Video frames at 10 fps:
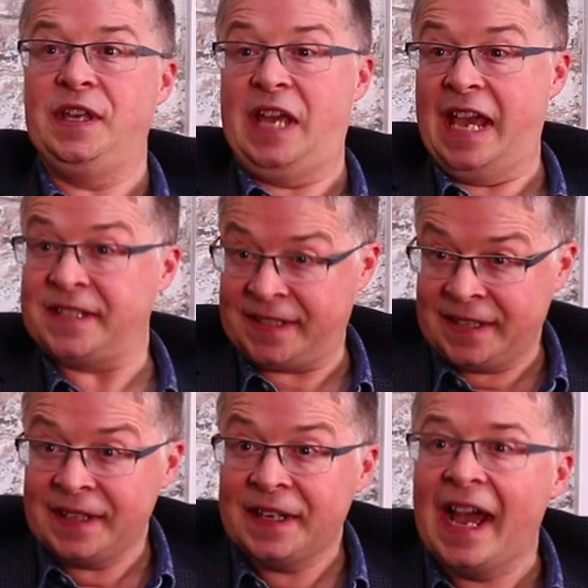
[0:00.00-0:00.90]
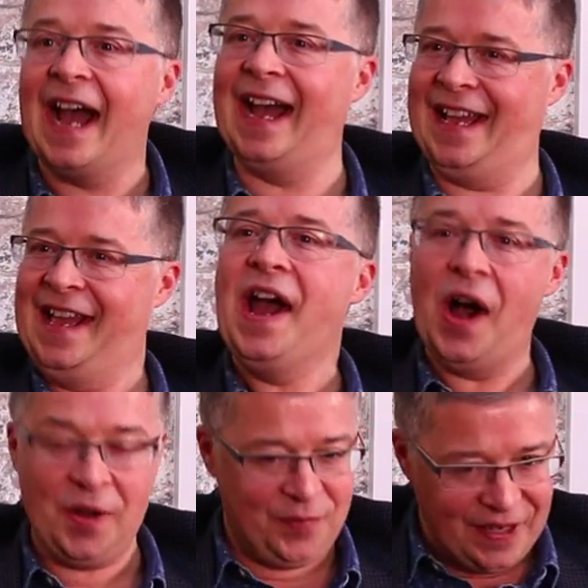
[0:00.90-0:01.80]
yes,
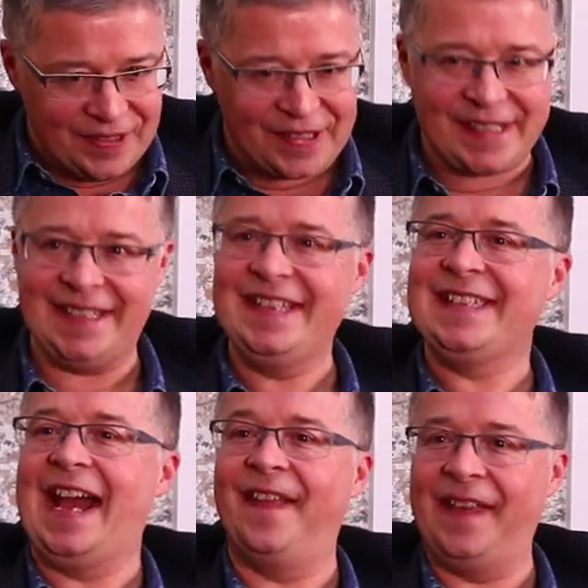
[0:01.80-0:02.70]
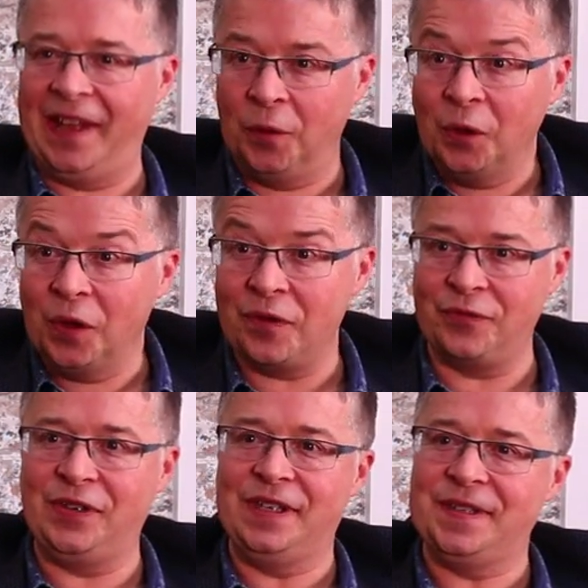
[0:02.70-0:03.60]
I'd be interested. And then all of the
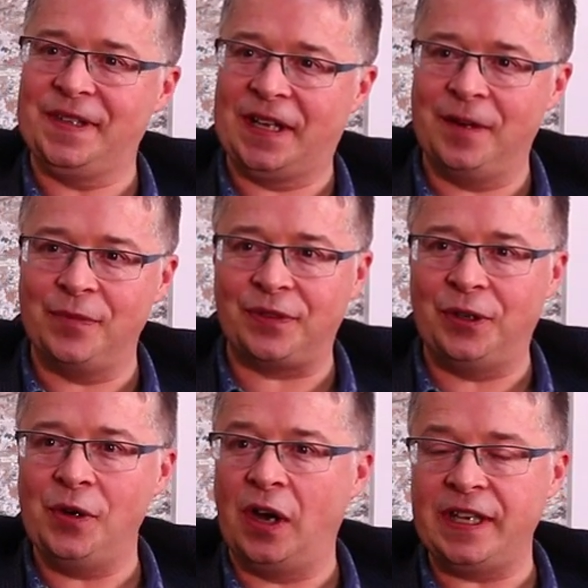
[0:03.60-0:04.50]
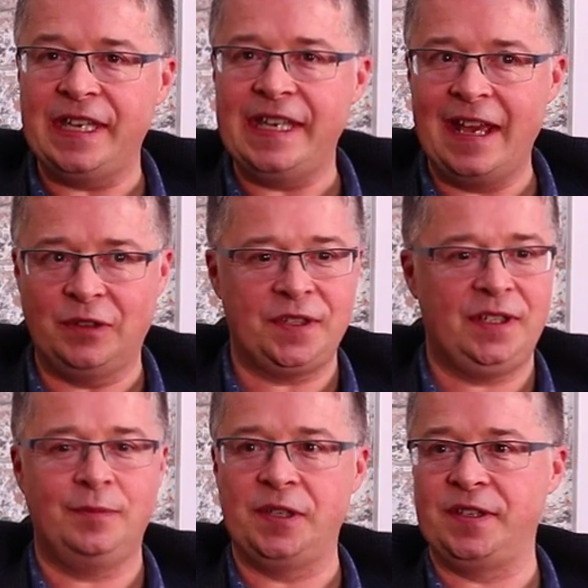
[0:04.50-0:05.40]
fears that come through, I'd never
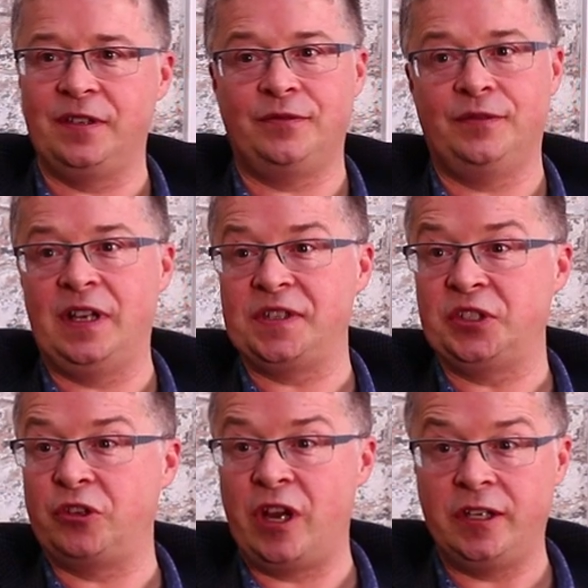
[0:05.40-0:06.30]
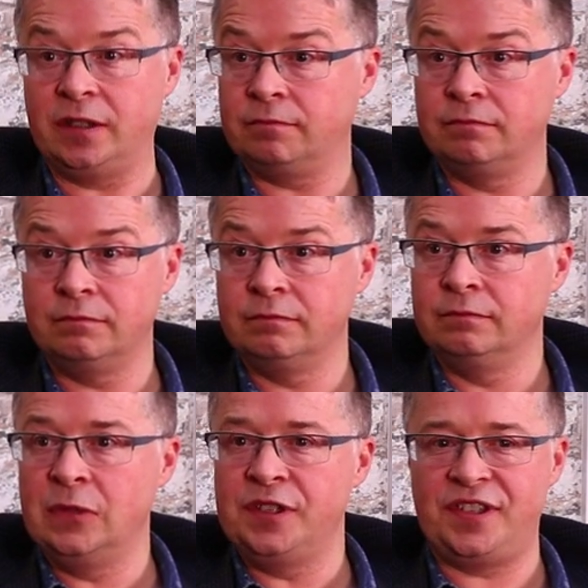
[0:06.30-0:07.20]
seen myself as a trainer.
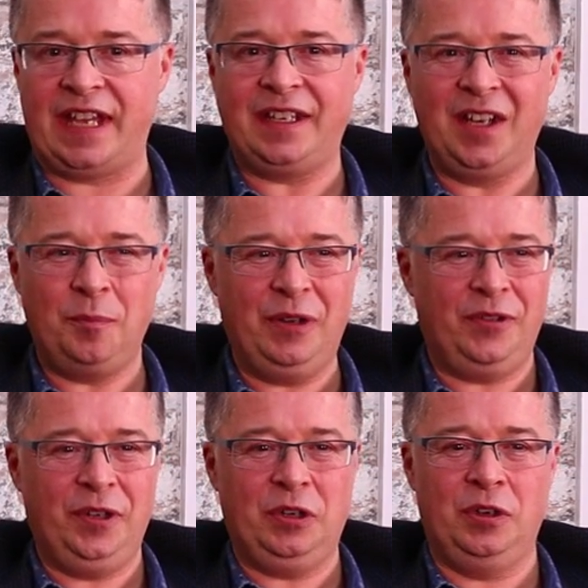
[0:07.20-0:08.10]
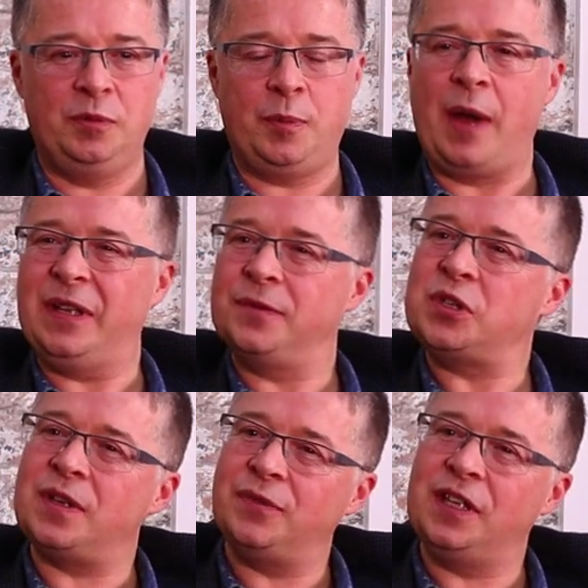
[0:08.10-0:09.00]
Standing up in front of groups, I mean, there
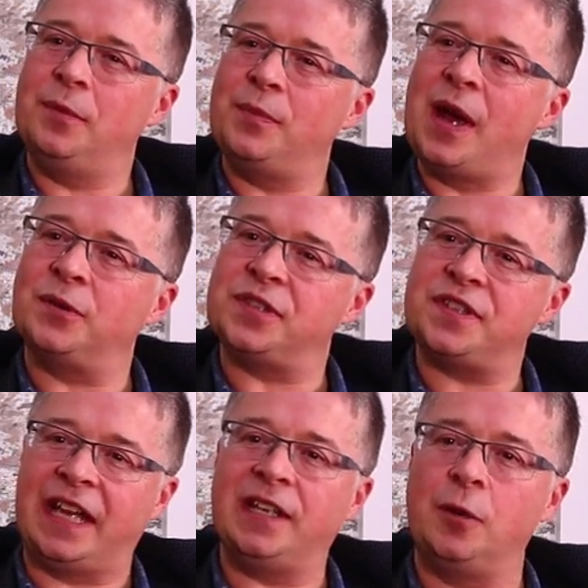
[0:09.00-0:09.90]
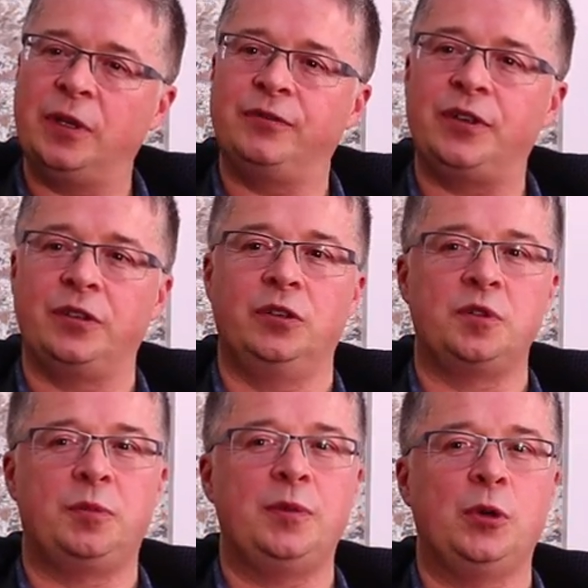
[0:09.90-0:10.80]
was something about standing up in front of
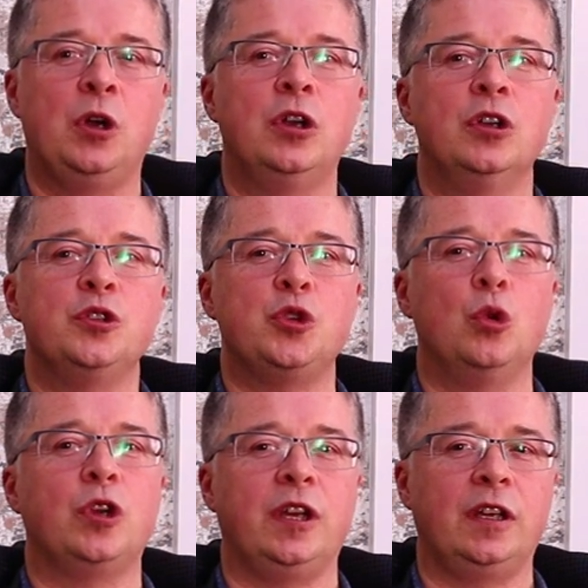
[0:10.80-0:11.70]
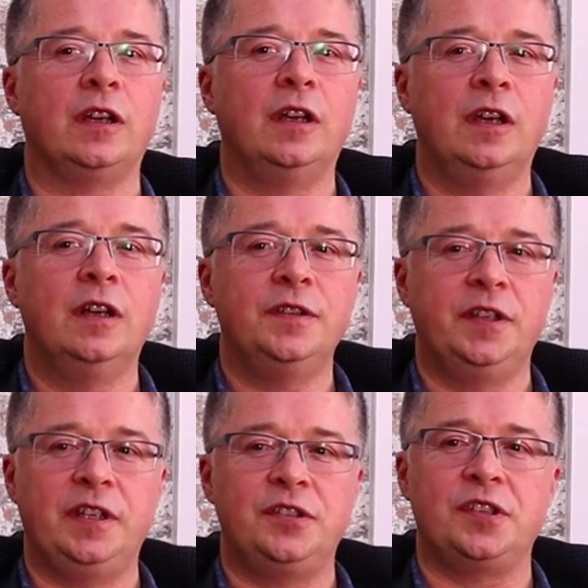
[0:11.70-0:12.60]
groups of people talking
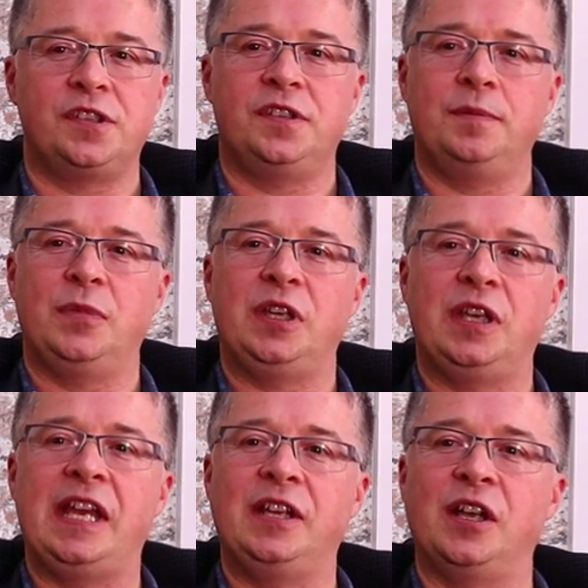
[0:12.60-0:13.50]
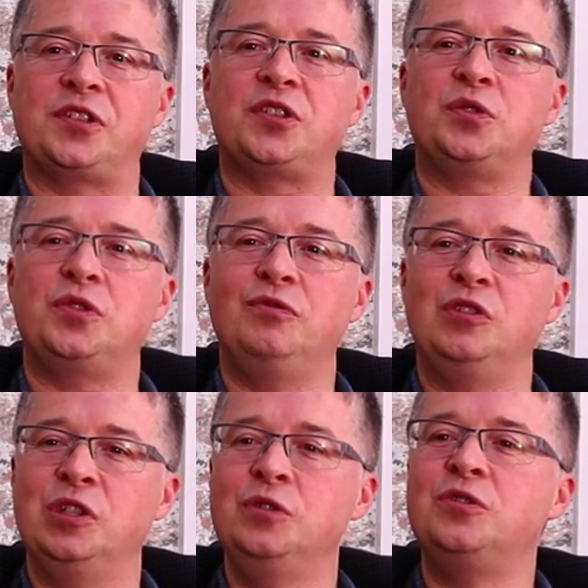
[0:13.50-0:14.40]
that interested me. Okay. As a sort of
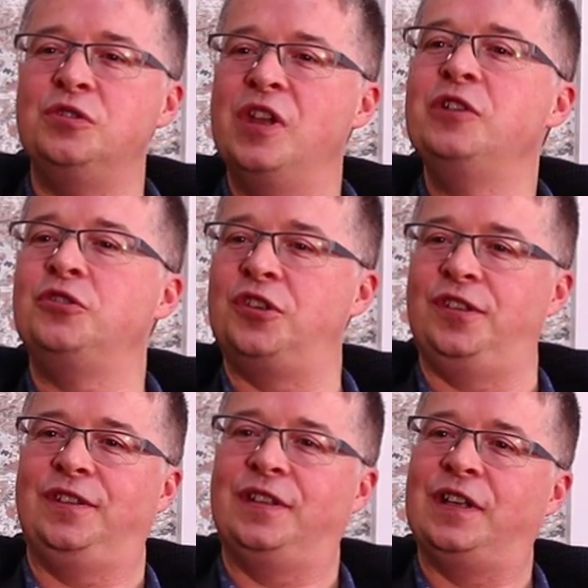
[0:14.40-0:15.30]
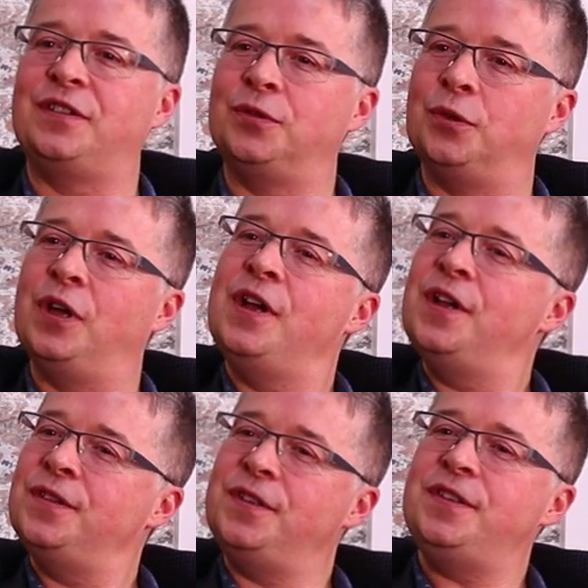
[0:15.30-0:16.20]
loose notion that I thought,
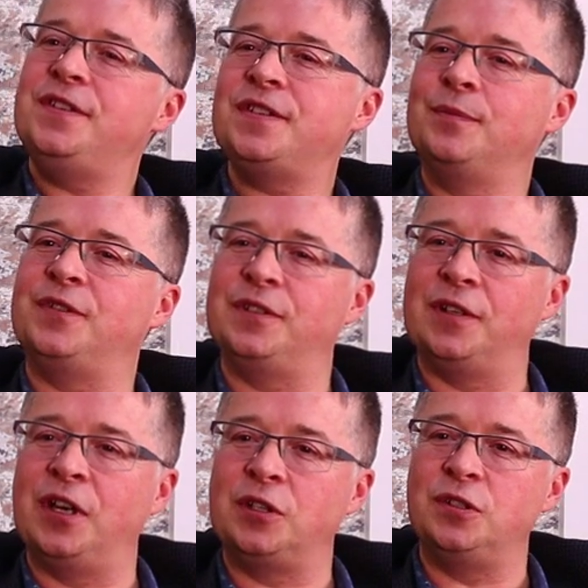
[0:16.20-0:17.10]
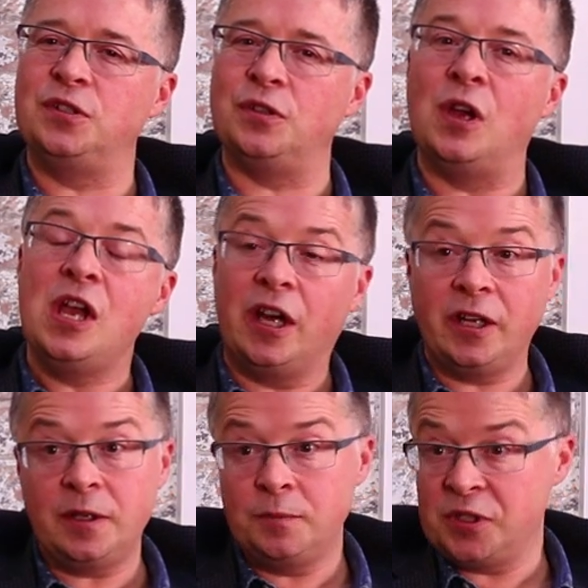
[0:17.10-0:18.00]
this is something that I could do. And
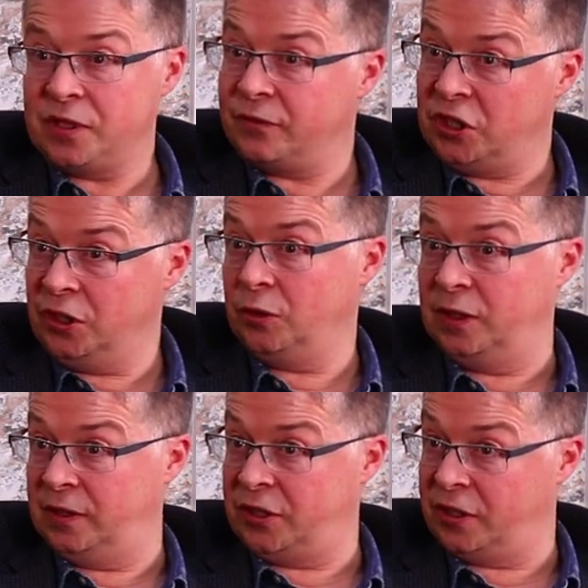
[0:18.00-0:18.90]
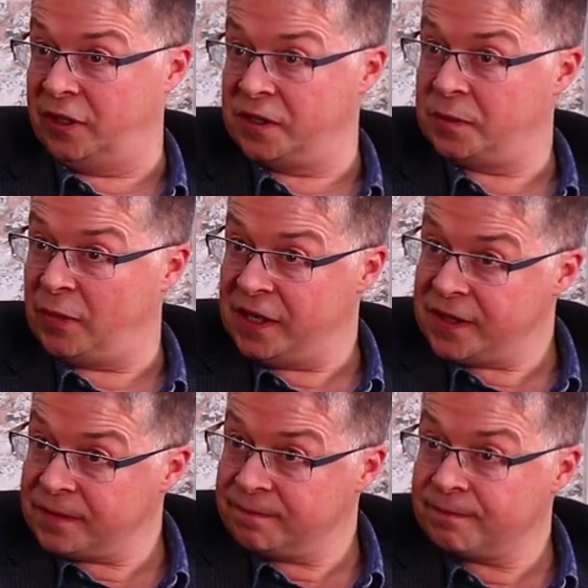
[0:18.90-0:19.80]
I'd observed you in the training
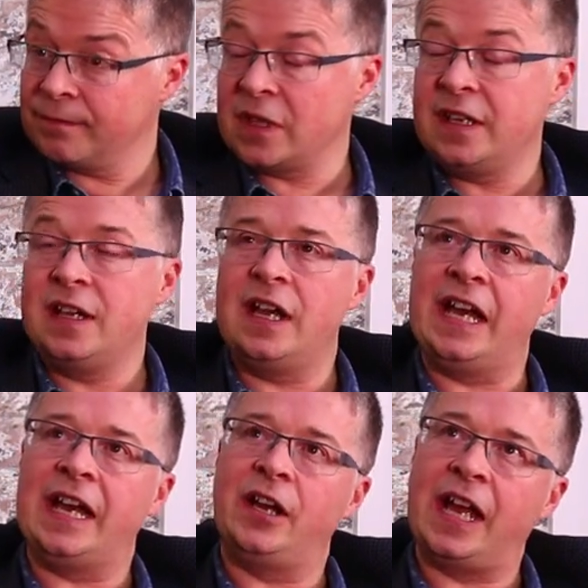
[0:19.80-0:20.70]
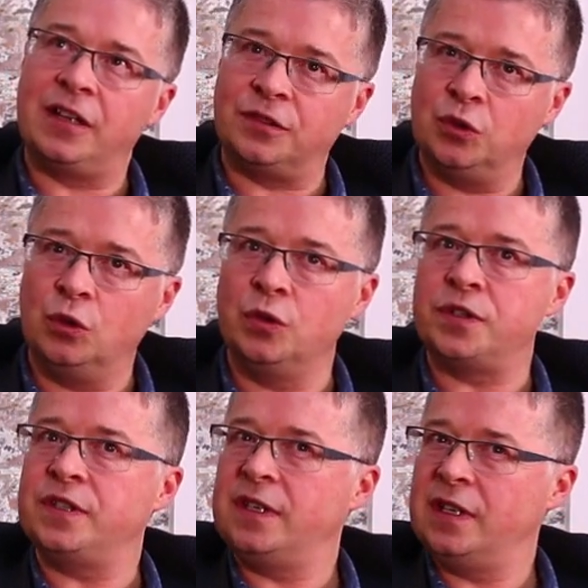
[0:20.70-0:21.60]
space, and I had thought,